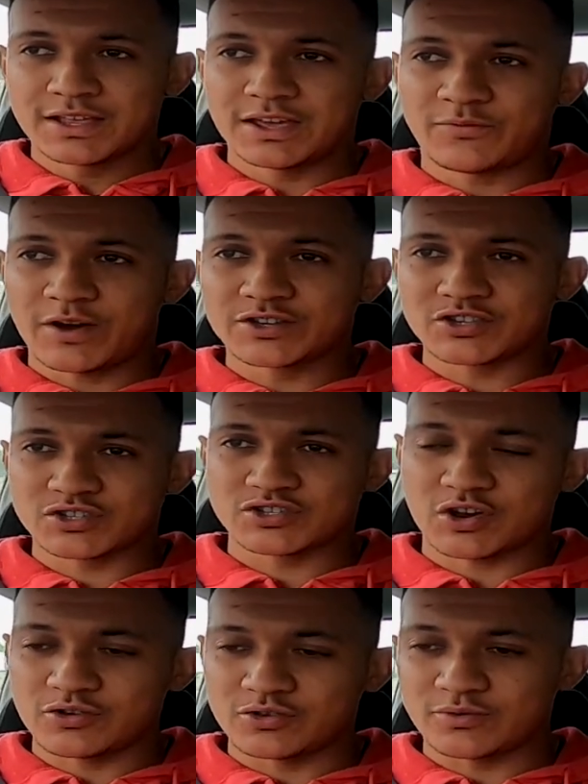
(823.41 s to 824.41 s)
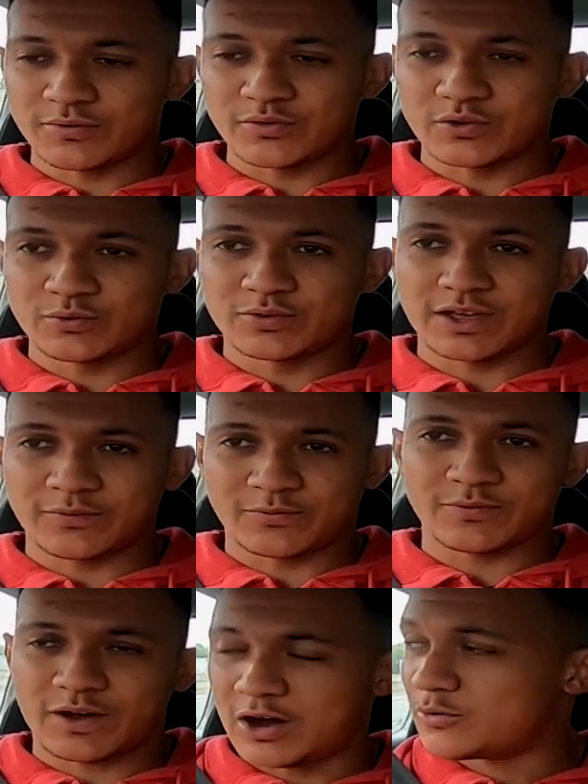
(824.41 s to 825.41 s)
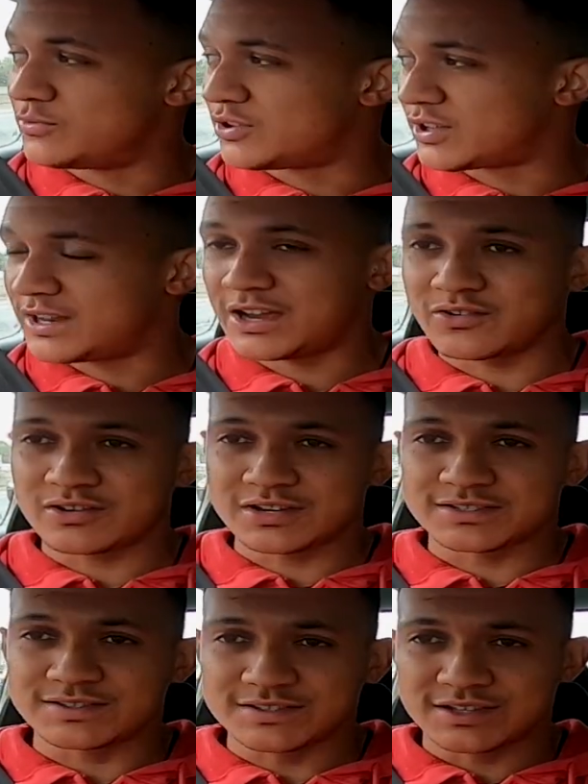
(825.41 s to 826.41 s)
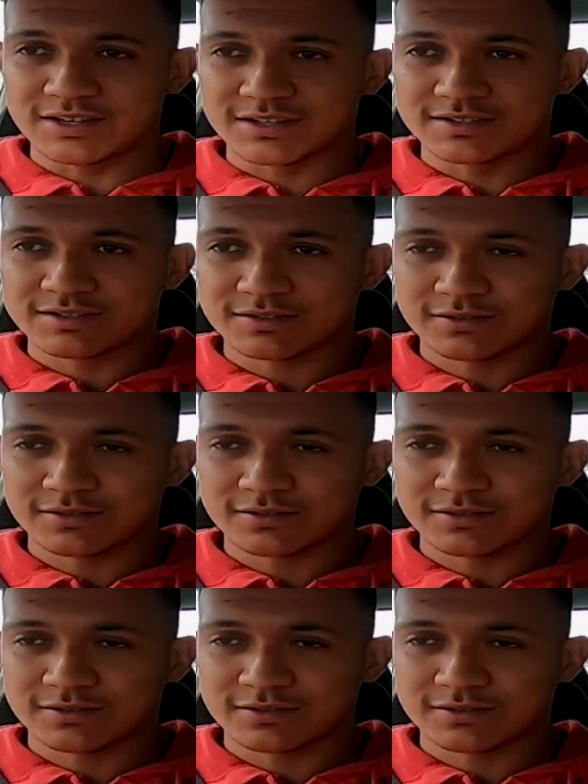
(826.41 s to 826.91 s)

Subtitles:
If I just show you, I hope you can hear and listen to this.